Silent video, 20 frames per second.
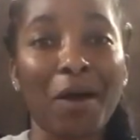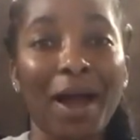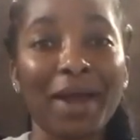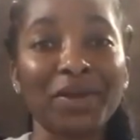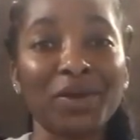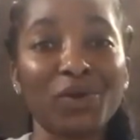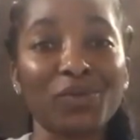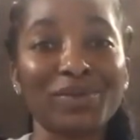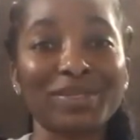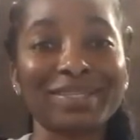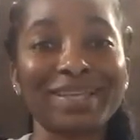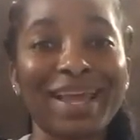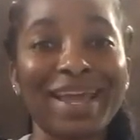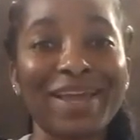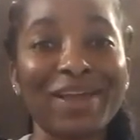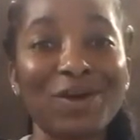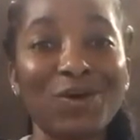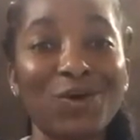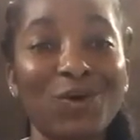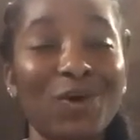I know this
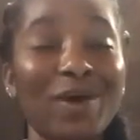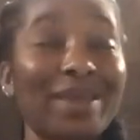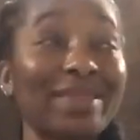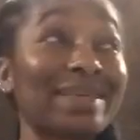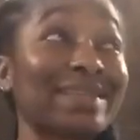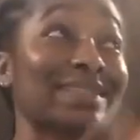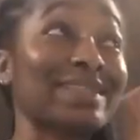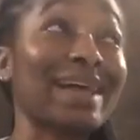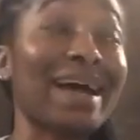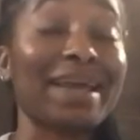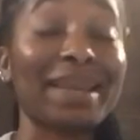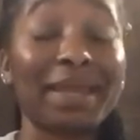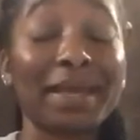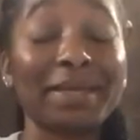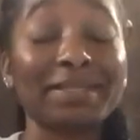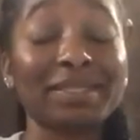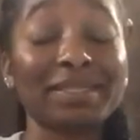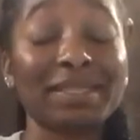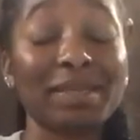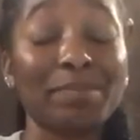angle and this lighting
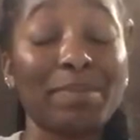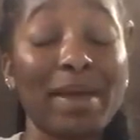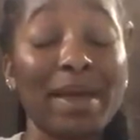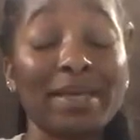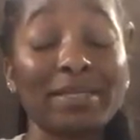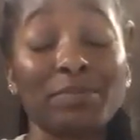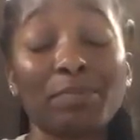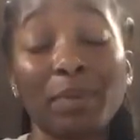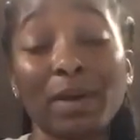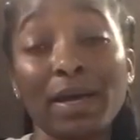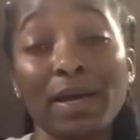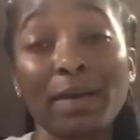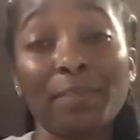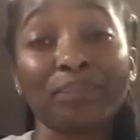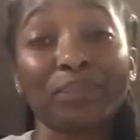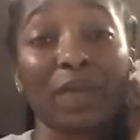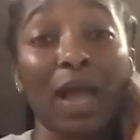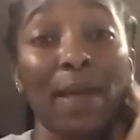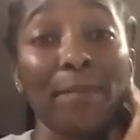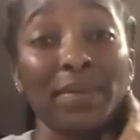isn't the best, but
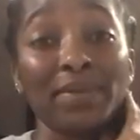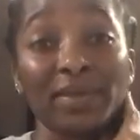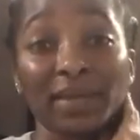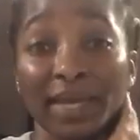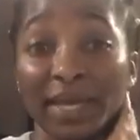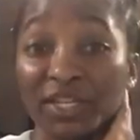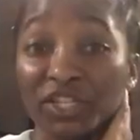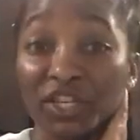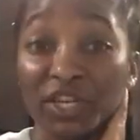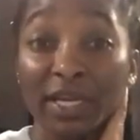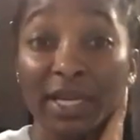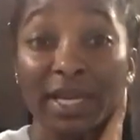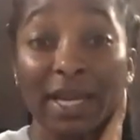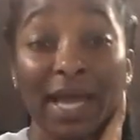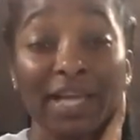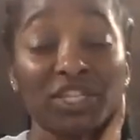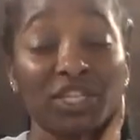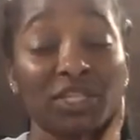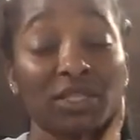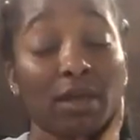I'm in the kitchen and
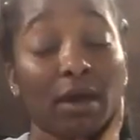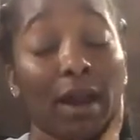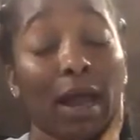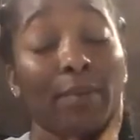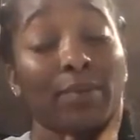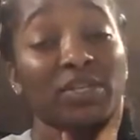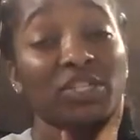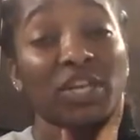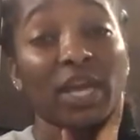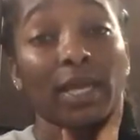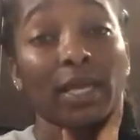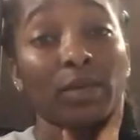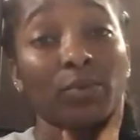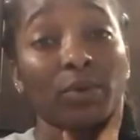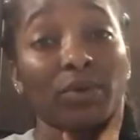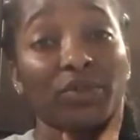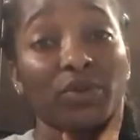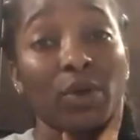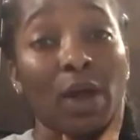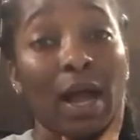I just thought I would check in
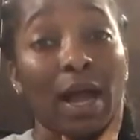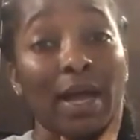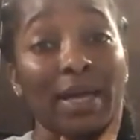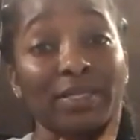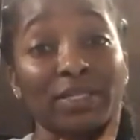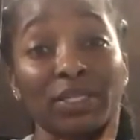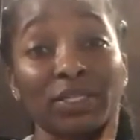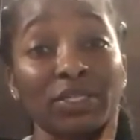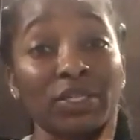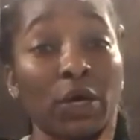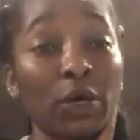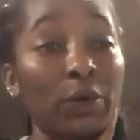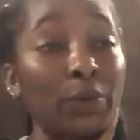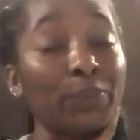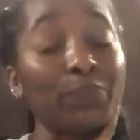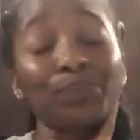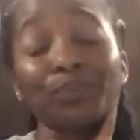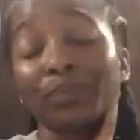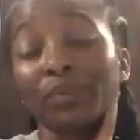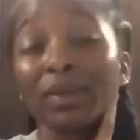with you guys.
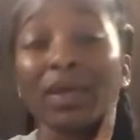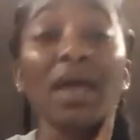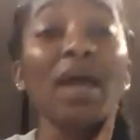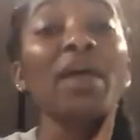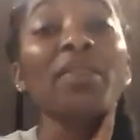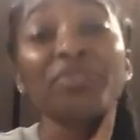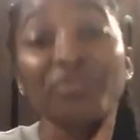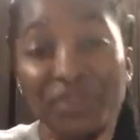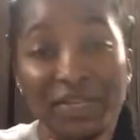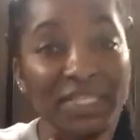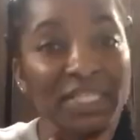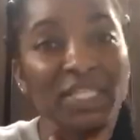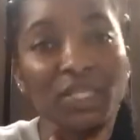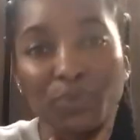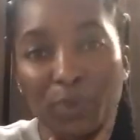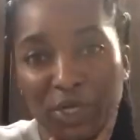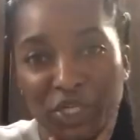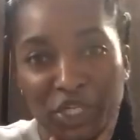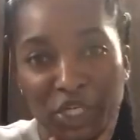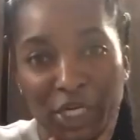So this is
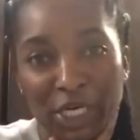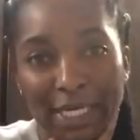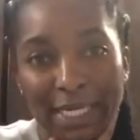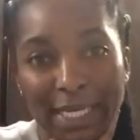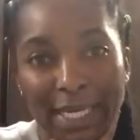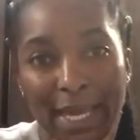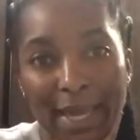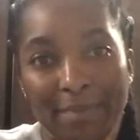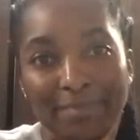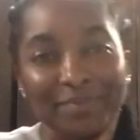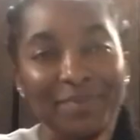what you're gonna get.